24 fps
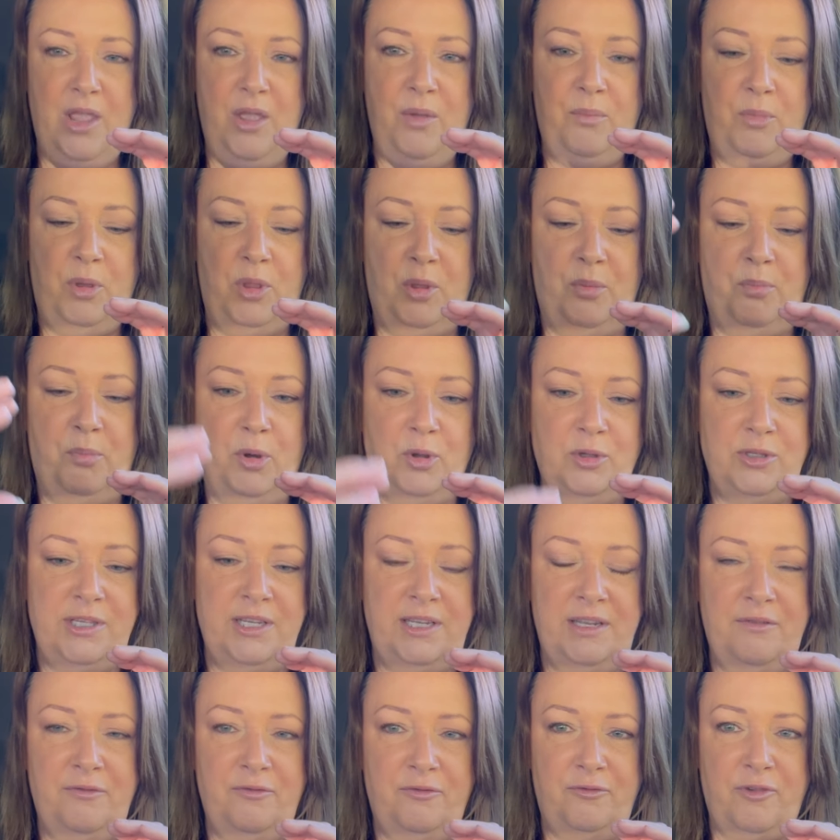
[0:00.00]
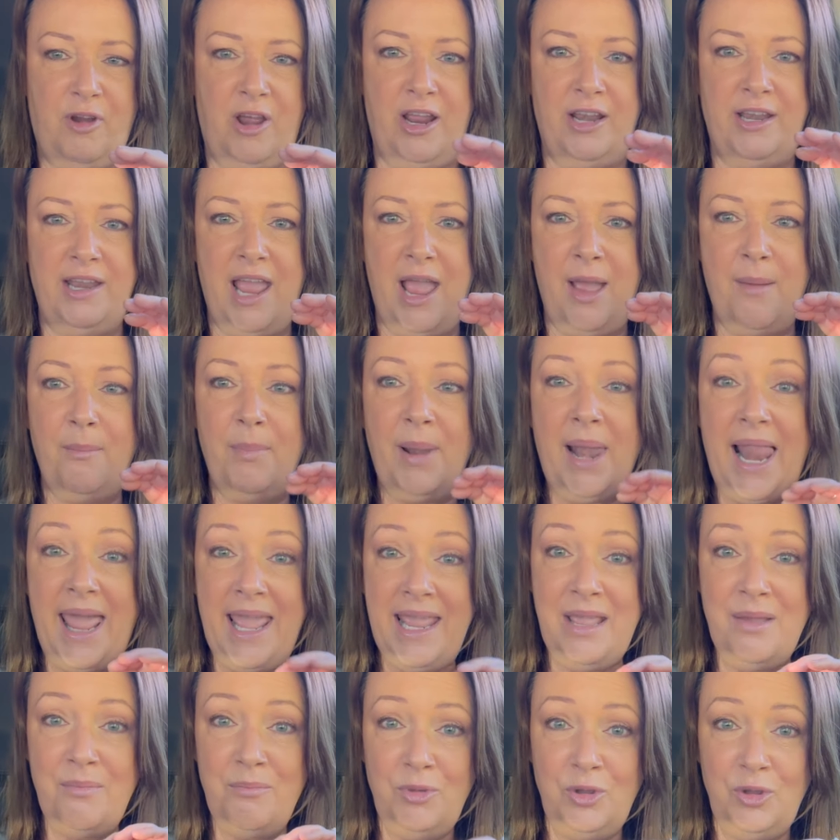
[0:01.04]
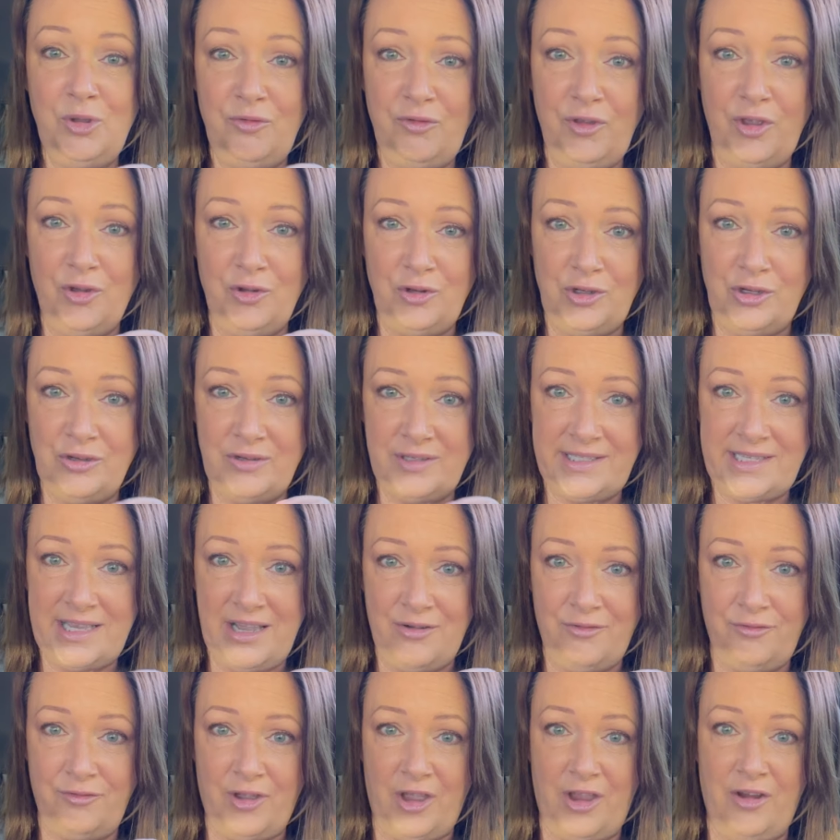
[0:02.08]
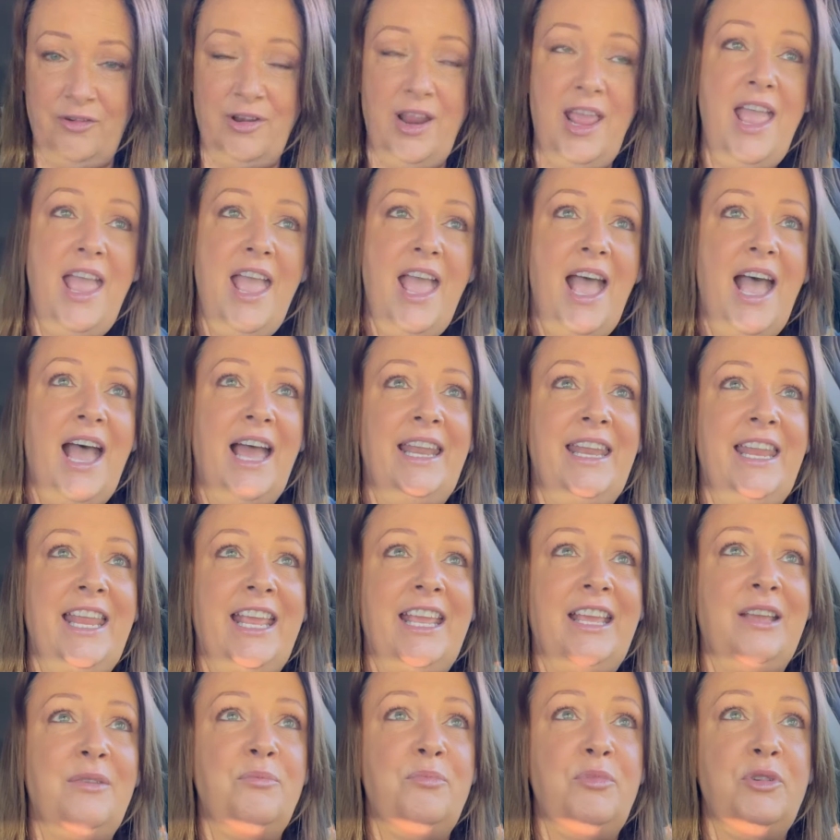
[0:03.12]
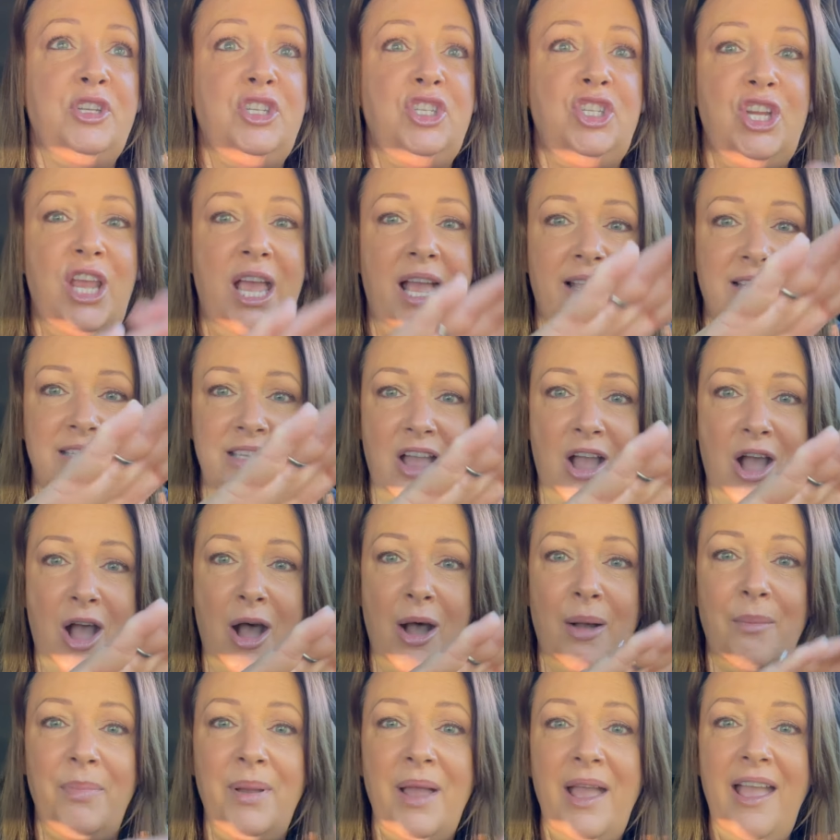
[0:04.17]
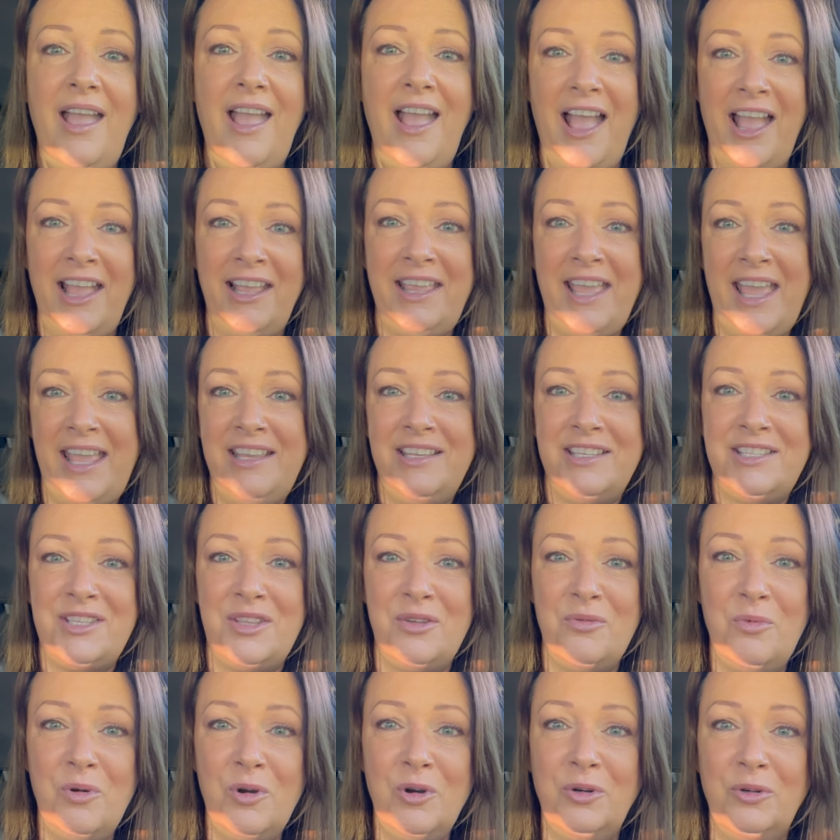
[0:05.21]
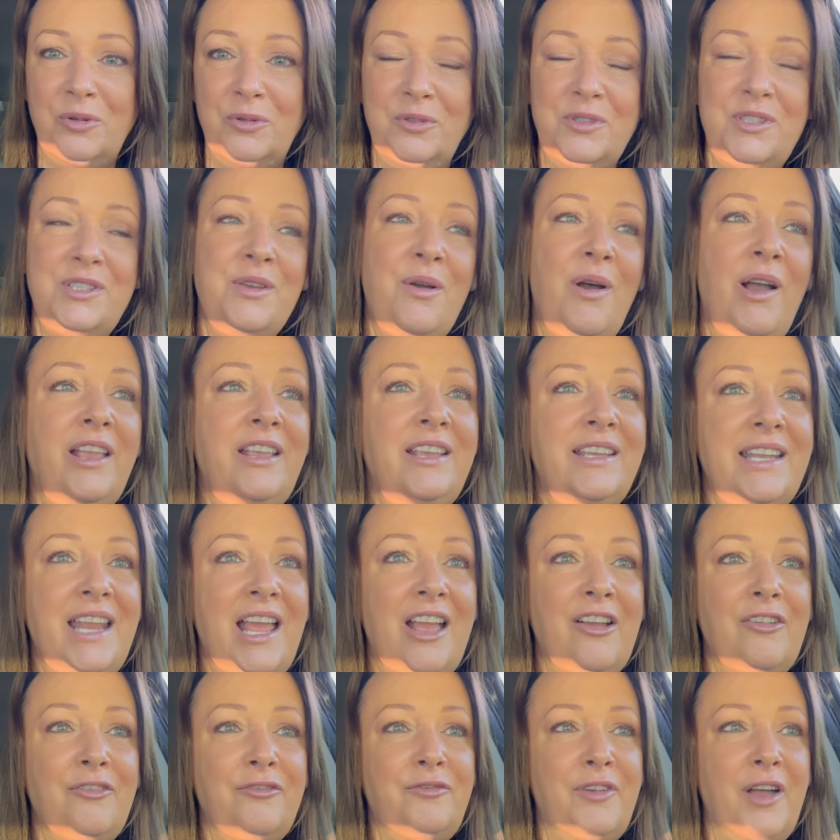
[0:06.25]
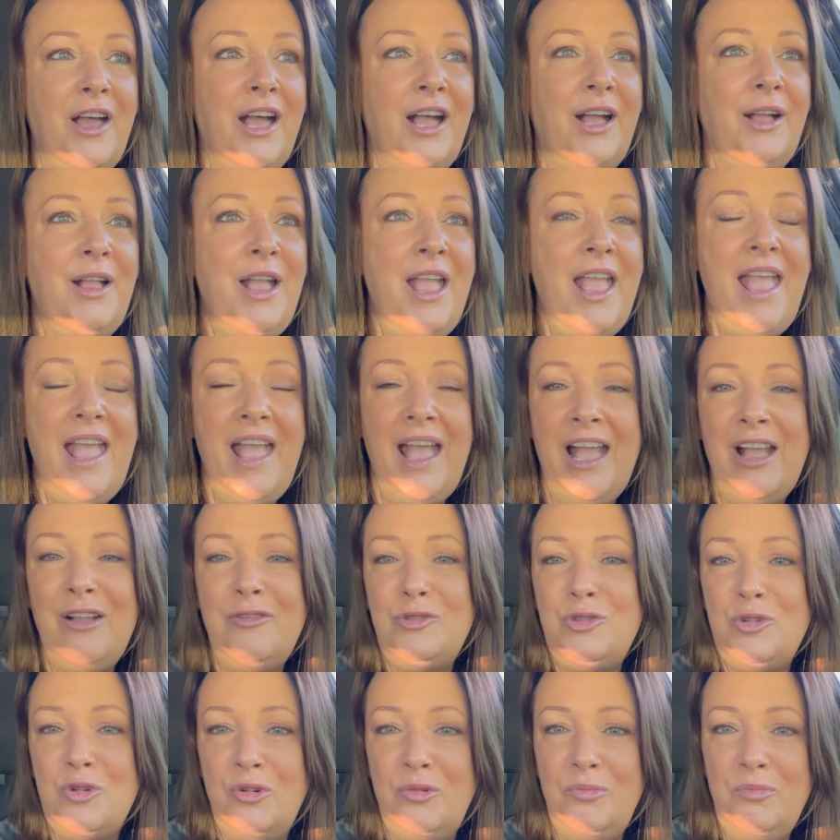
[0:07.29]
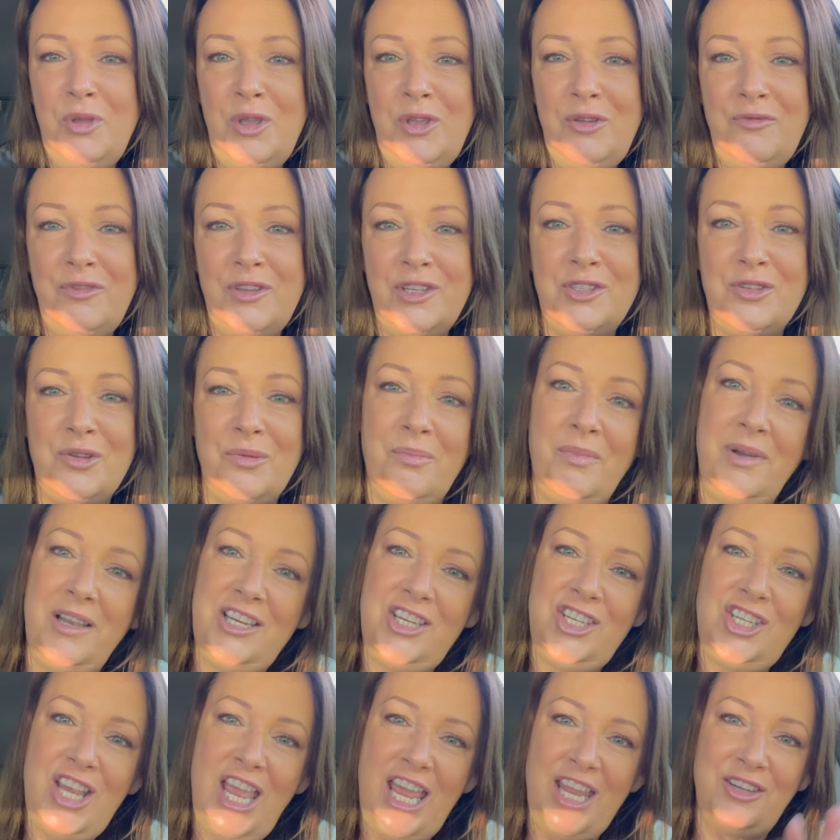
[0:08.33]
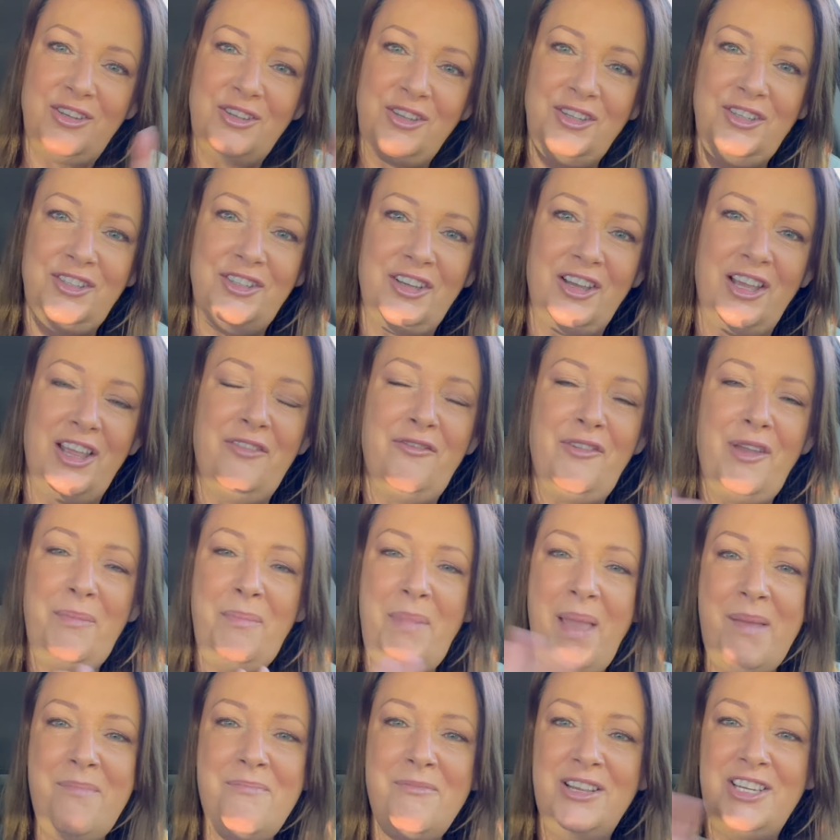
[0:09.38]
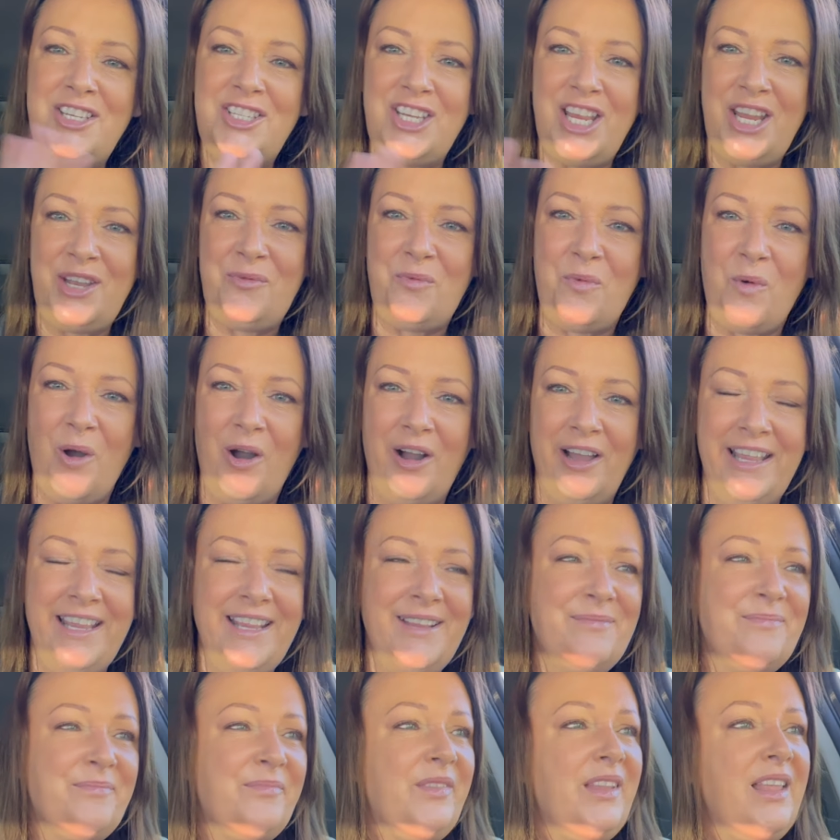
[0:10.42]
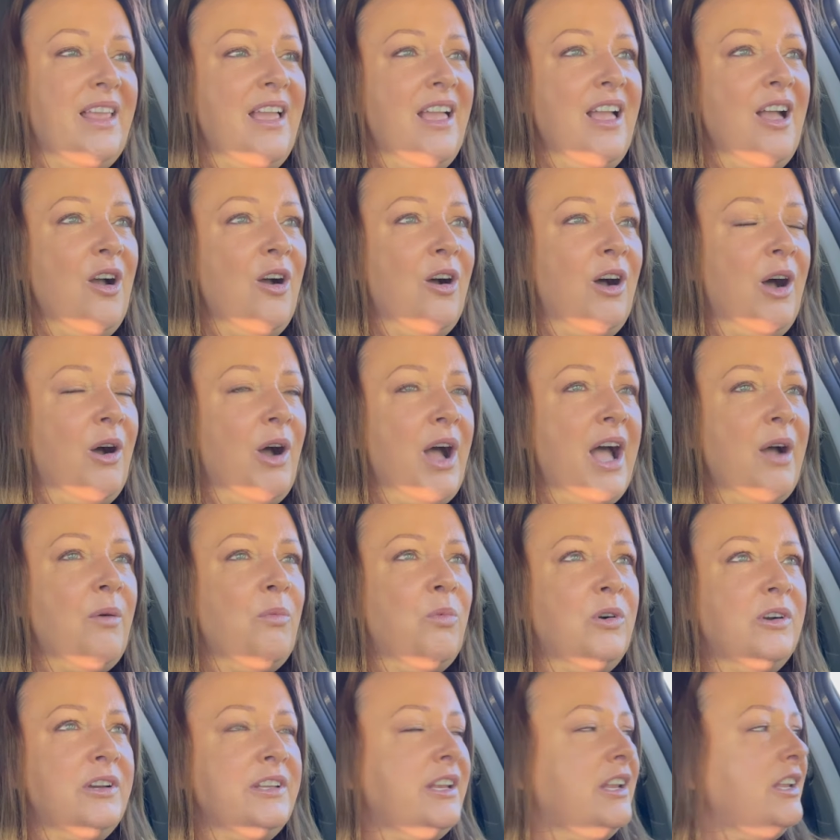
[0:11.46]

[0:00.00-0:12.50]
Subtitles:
put the bottle in front and play a movie on your cell phone, and it can project up against the wall. So I could have outdoor movies on my shed, couldn't I? If I paint my shed white, what could I